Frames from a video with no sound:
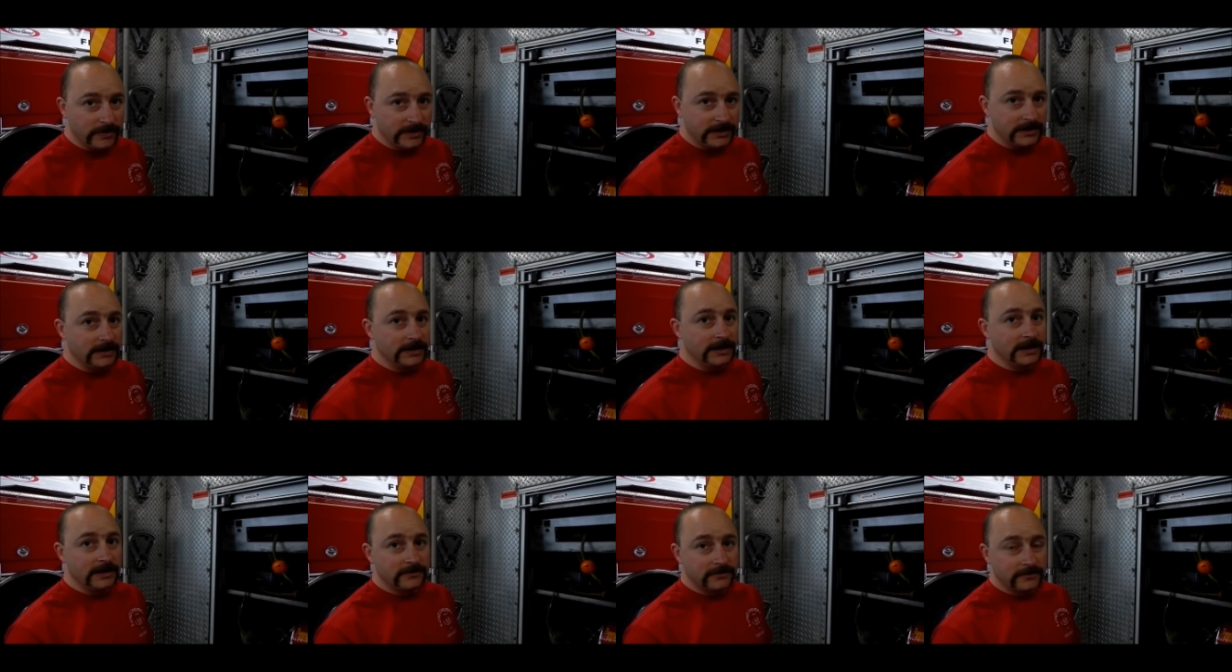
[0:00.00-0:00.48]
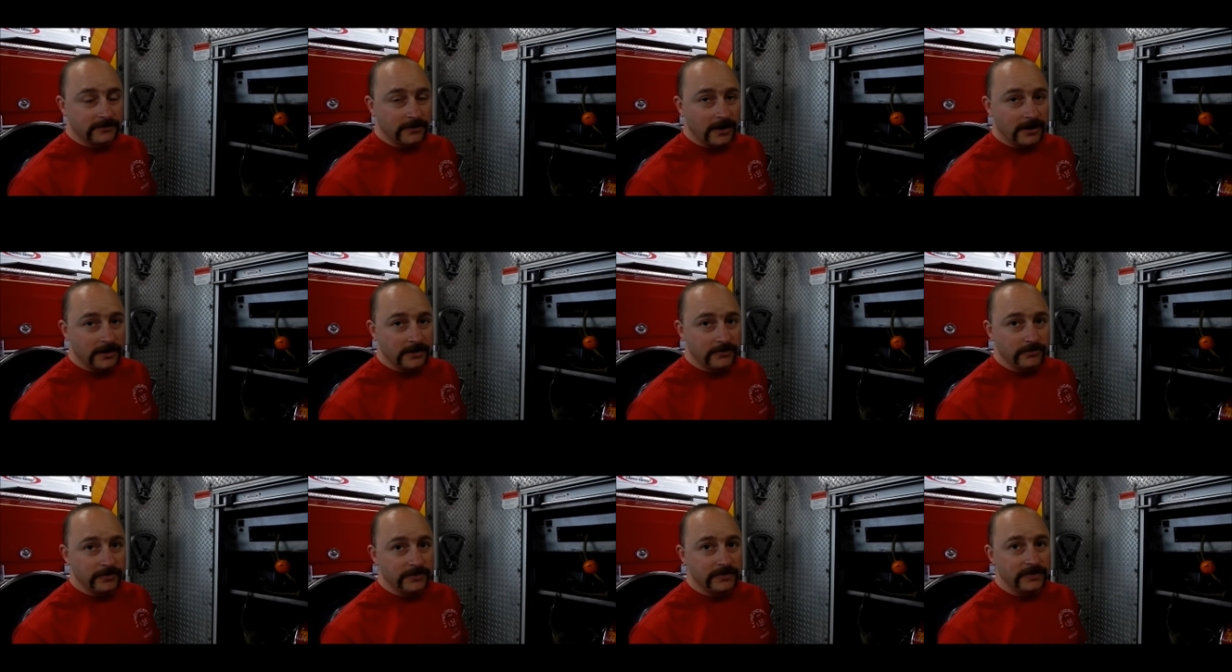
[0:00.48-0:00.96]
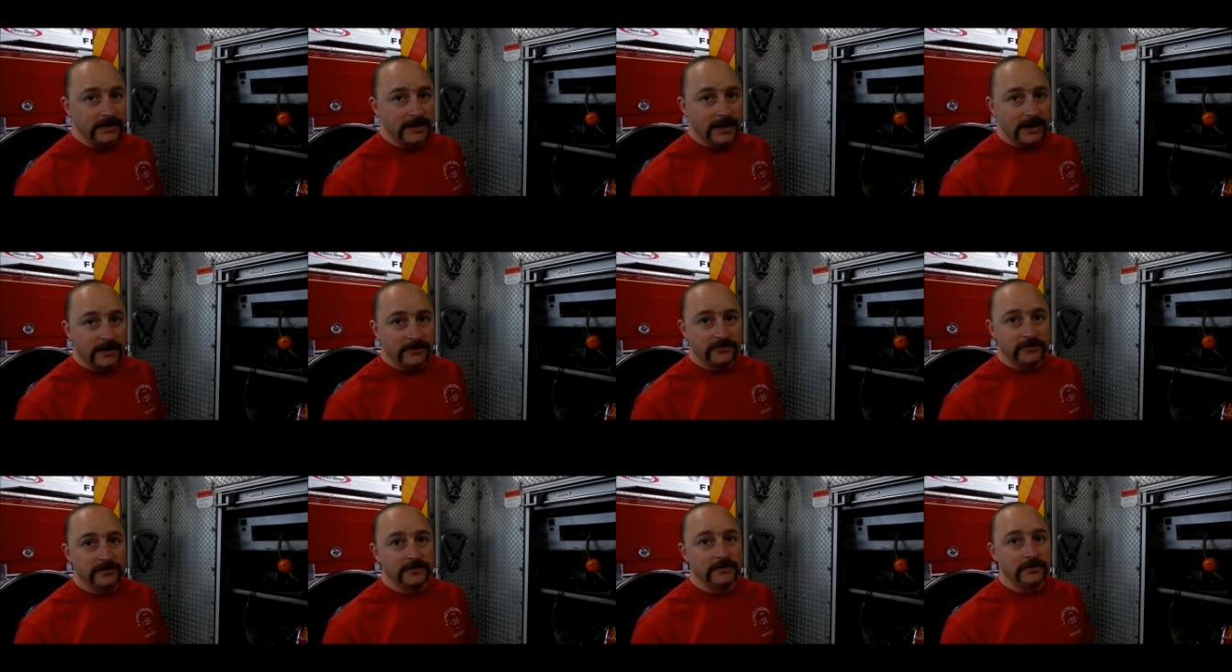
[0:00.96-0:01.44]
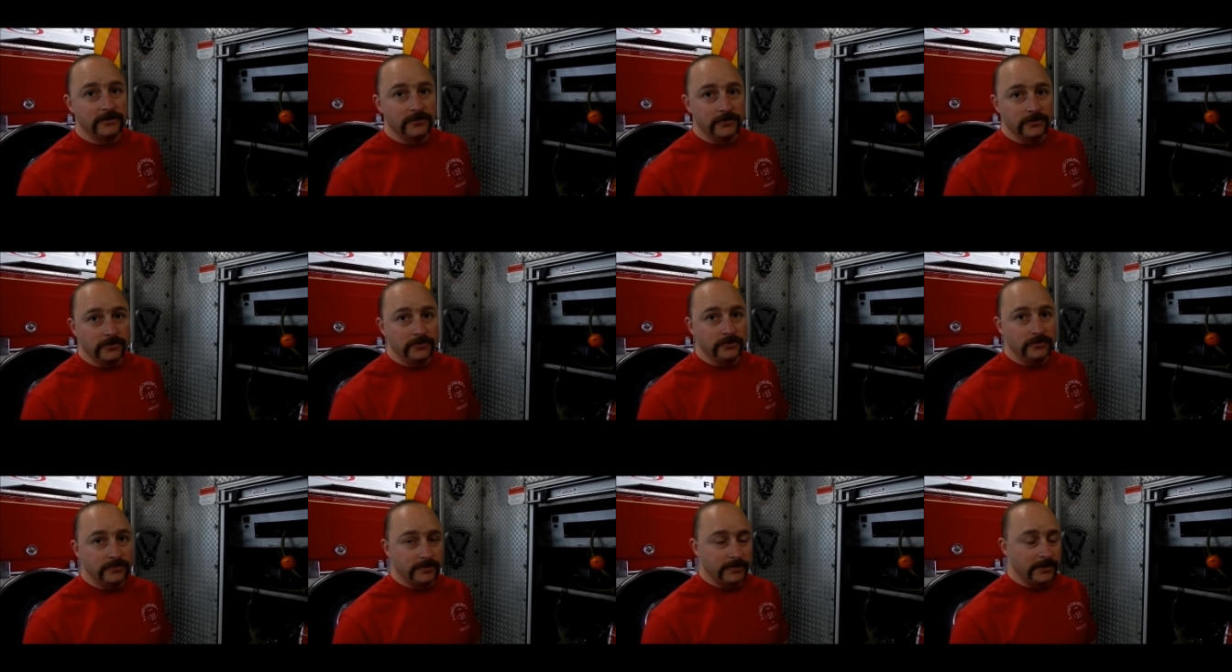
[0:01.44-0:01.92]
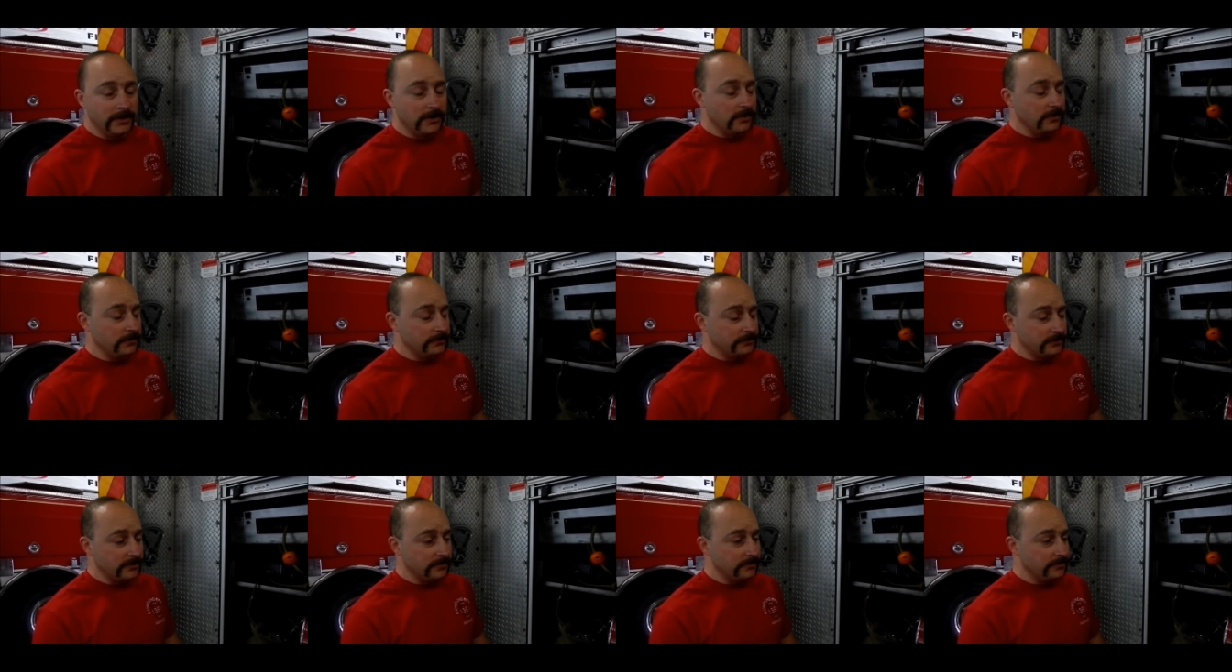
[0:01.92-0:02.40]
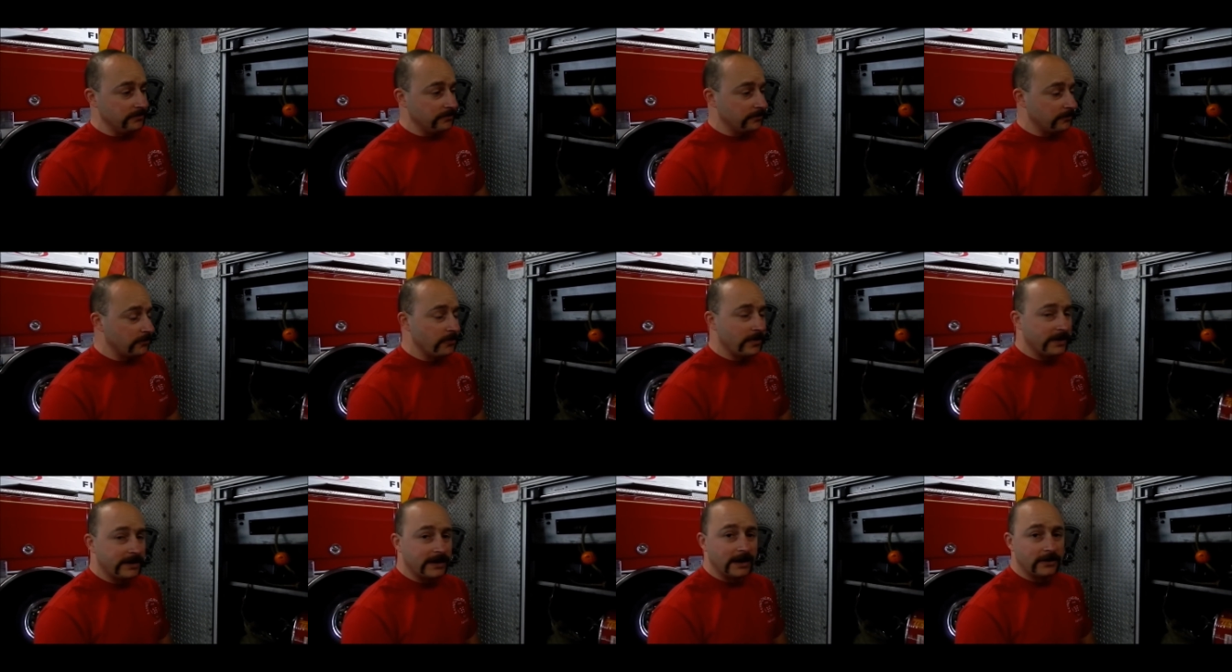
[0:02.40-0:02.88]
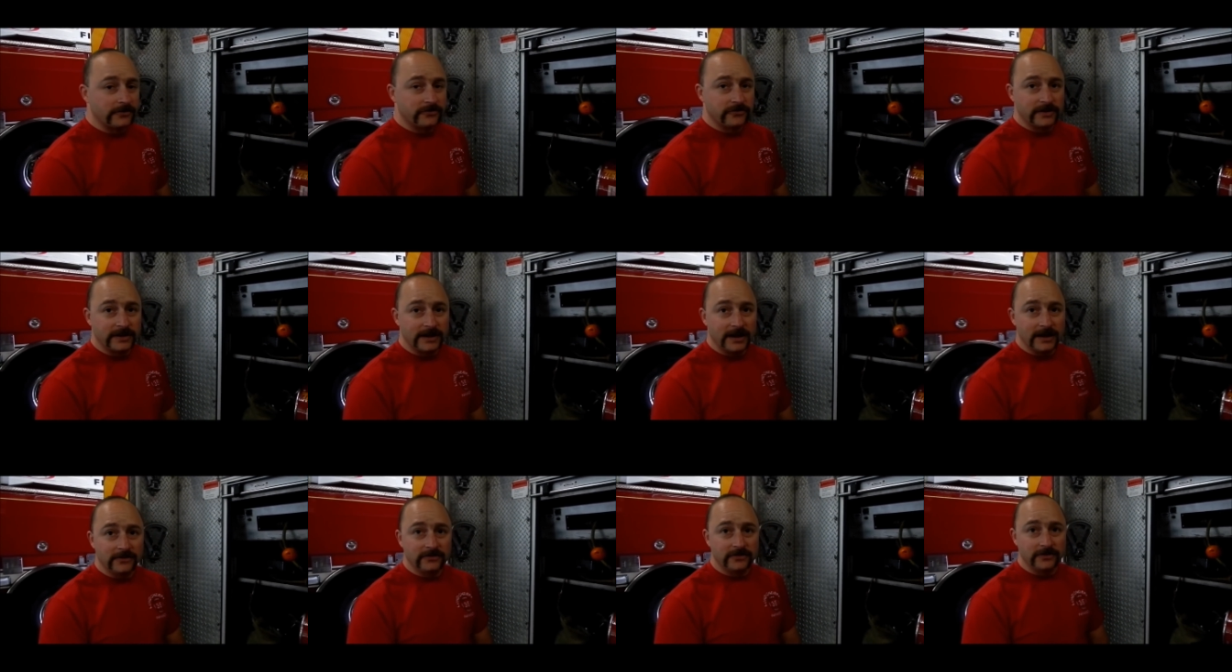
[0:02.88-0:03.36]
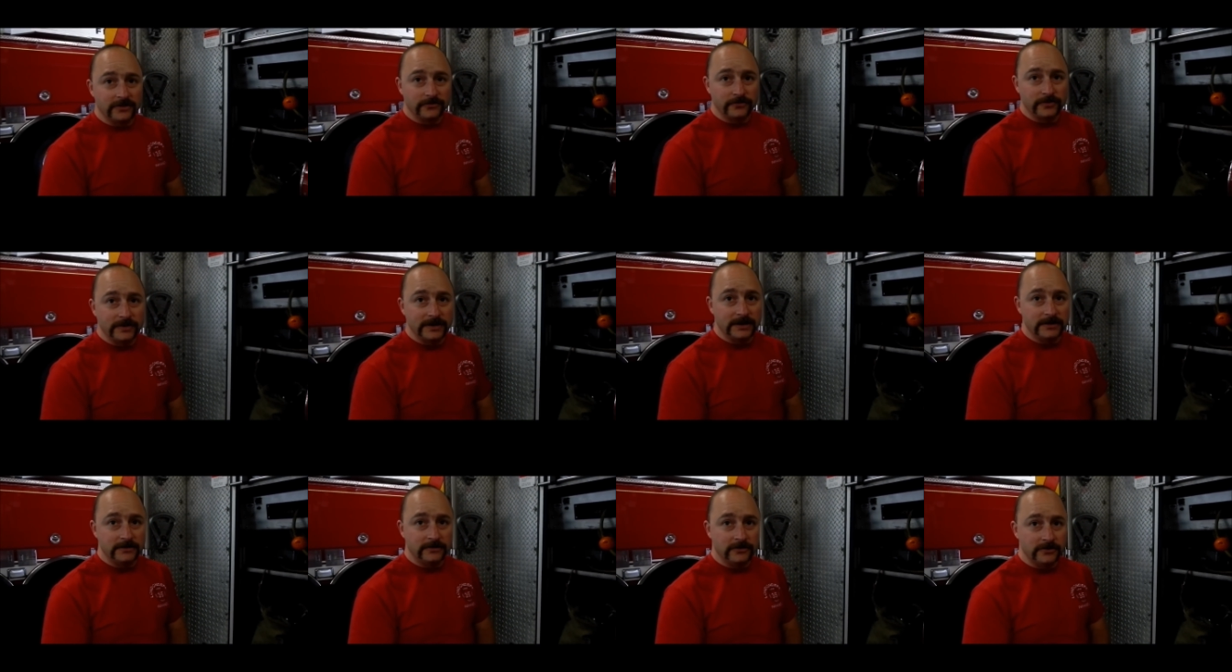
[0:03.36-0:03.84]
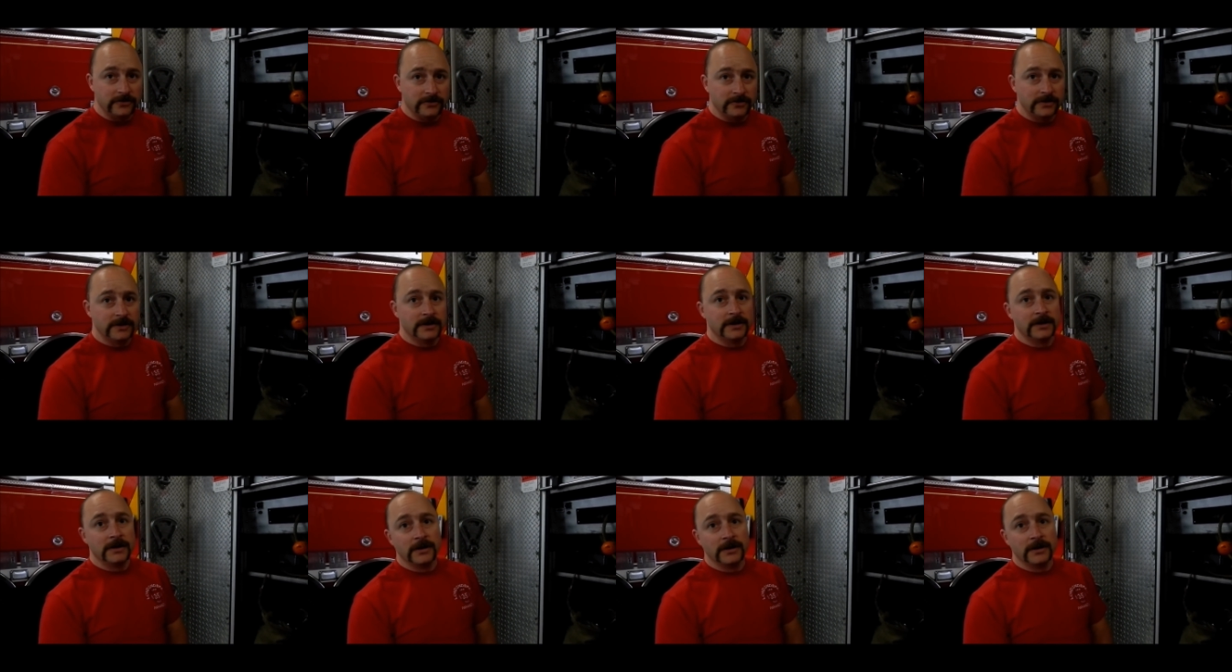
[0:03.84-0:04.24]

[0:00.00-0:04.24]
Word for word: We can get started with the engine to do, you know, some quick extrication if we need to.